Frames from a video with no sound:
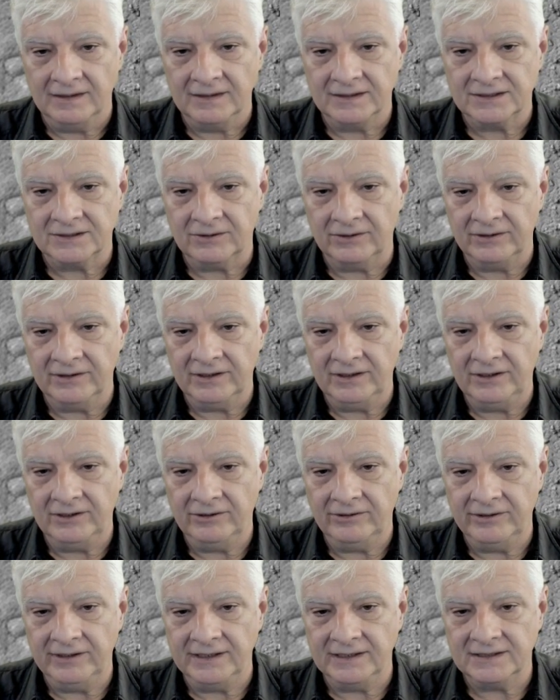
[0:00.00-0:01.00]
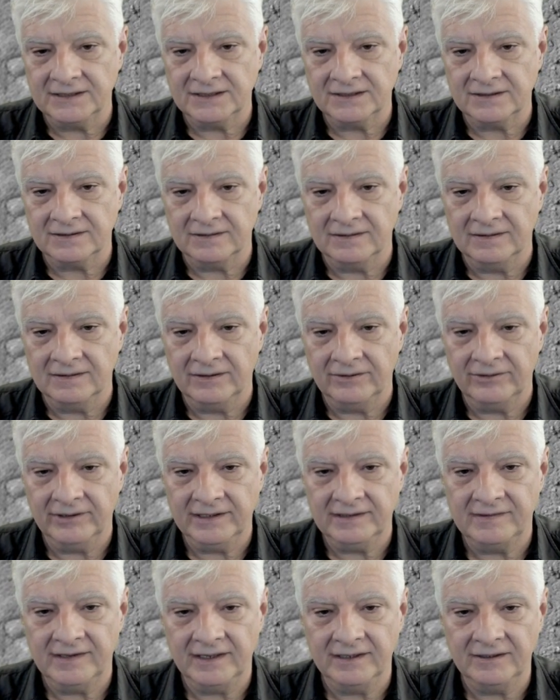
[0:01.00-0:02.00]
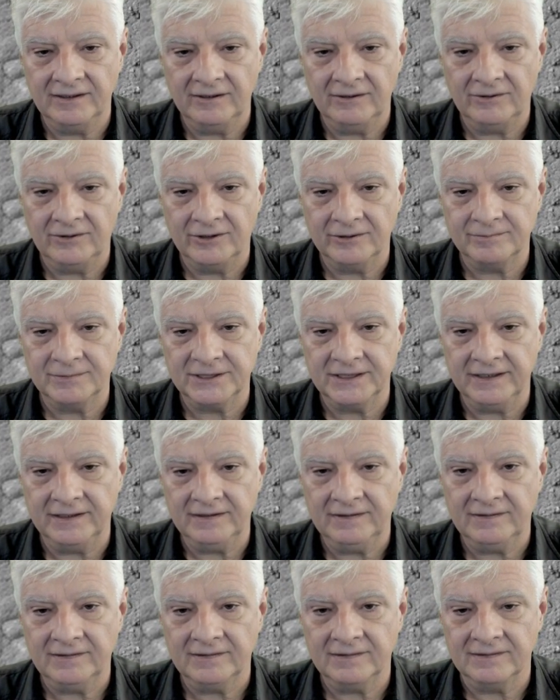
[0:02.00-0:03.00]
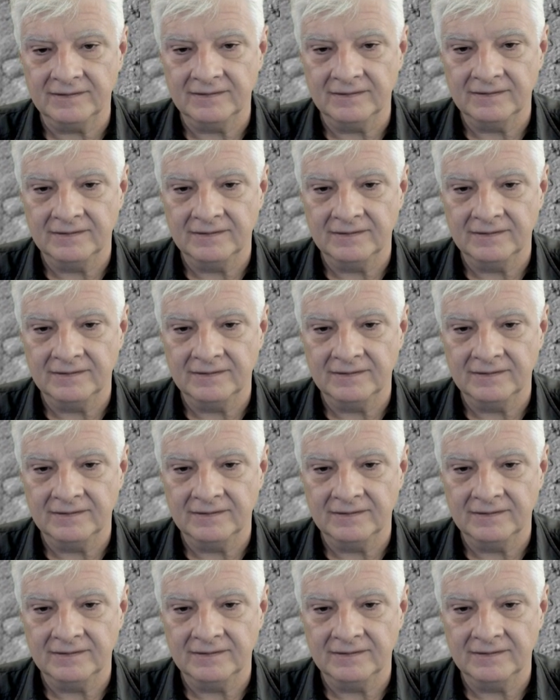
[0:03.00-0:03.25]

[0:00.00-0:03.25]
And it's got a curious rectangular object